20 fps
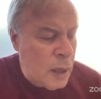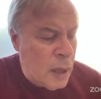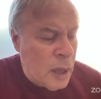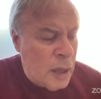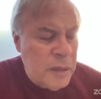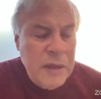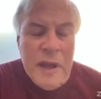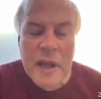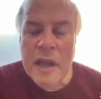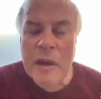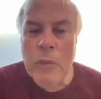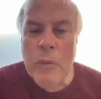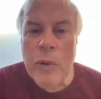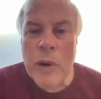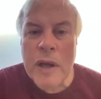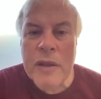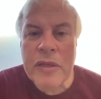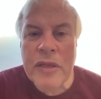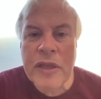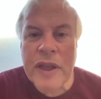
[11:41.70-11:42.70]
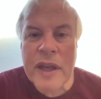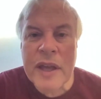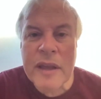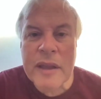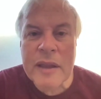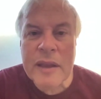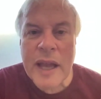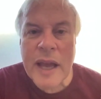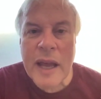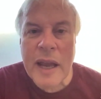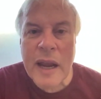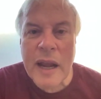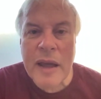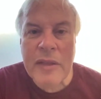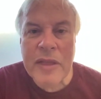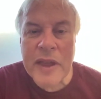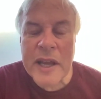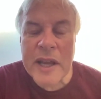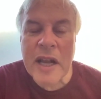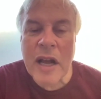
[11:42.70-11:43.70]
The one thing that I
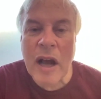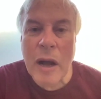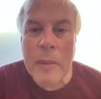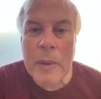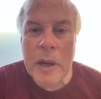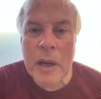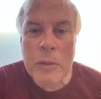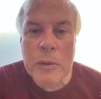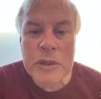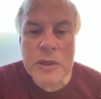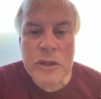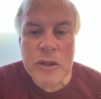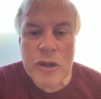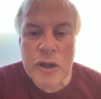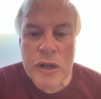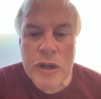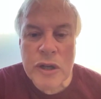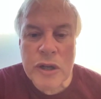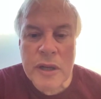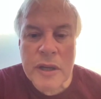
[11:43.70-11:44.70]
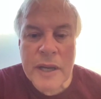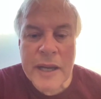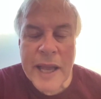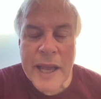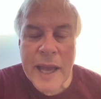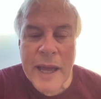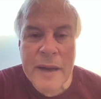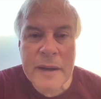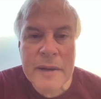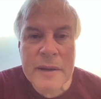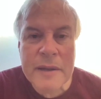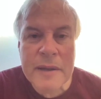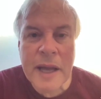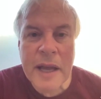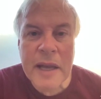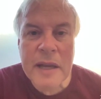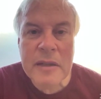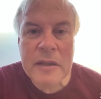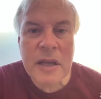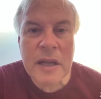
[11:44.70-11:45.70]
think Kamala was a good
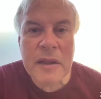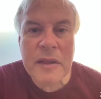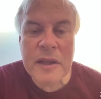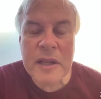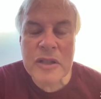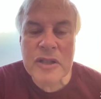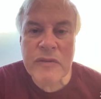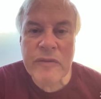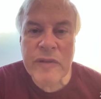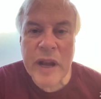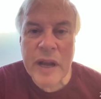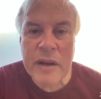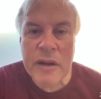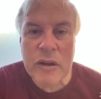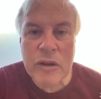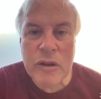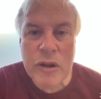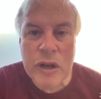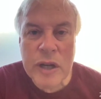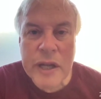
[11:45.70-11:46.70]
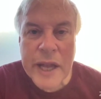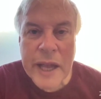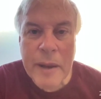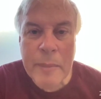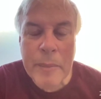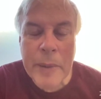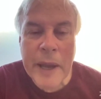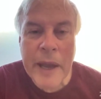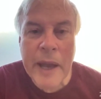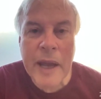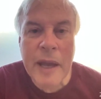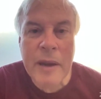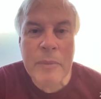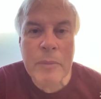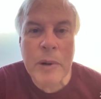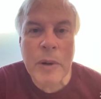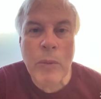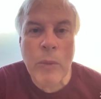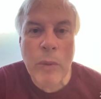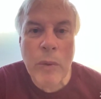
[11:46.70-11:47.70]
candidate, I think she ran a good campaign,
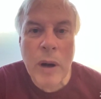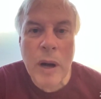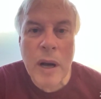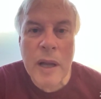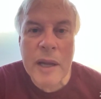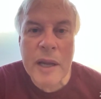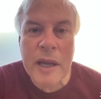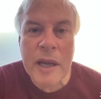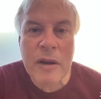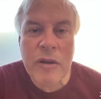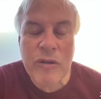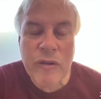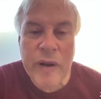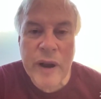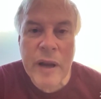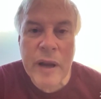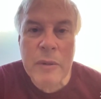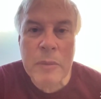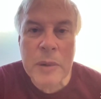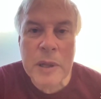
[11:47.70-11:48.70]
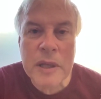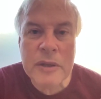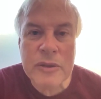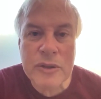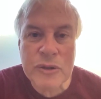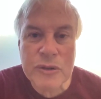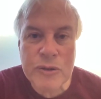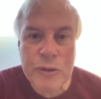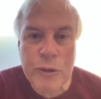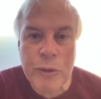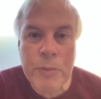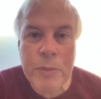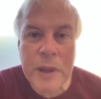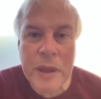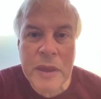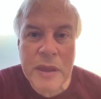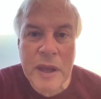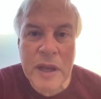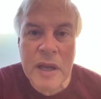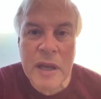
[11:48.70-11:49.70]
but one incredibly
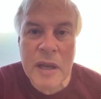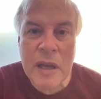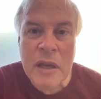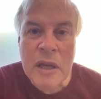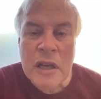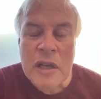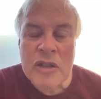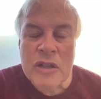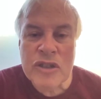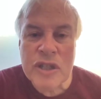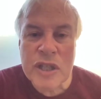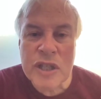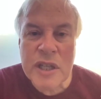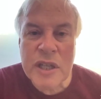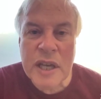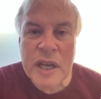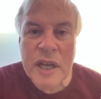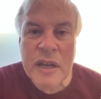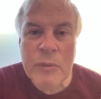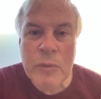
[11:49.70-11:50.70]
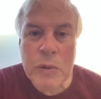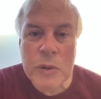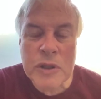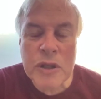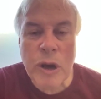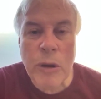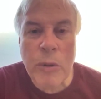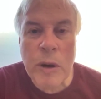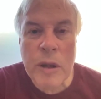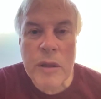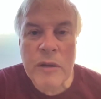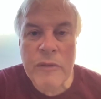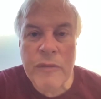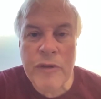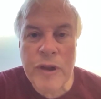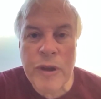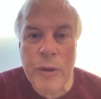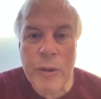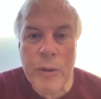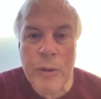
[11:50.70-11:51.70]
stupid thing she did was go on The
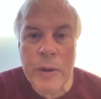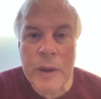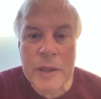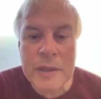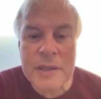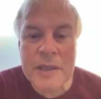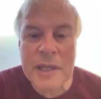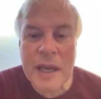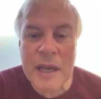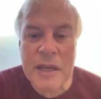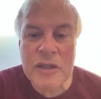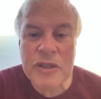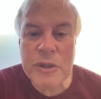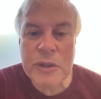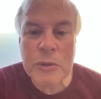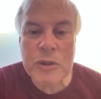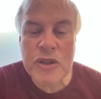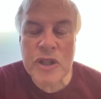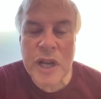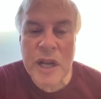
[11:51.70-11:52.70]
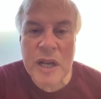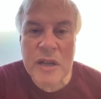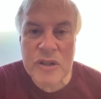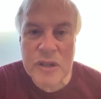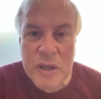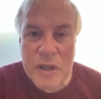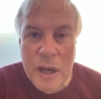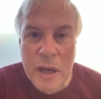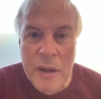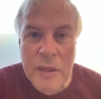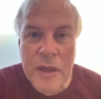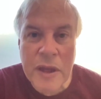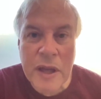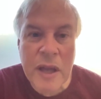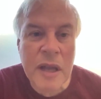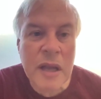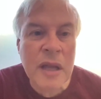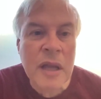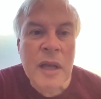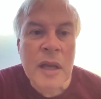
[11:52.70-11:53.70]
View and say she would change
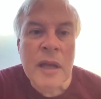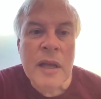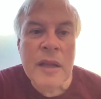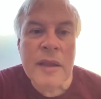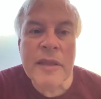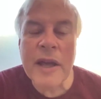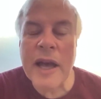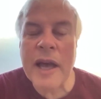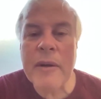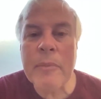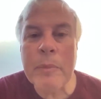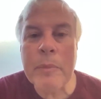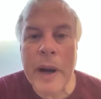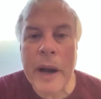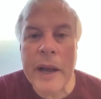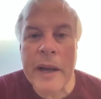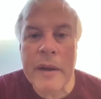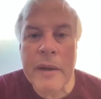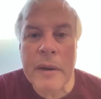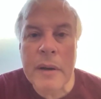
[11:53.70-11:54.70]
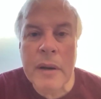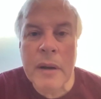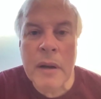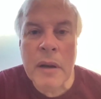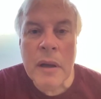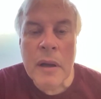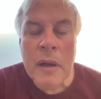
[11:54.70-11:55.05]
nothing that Biden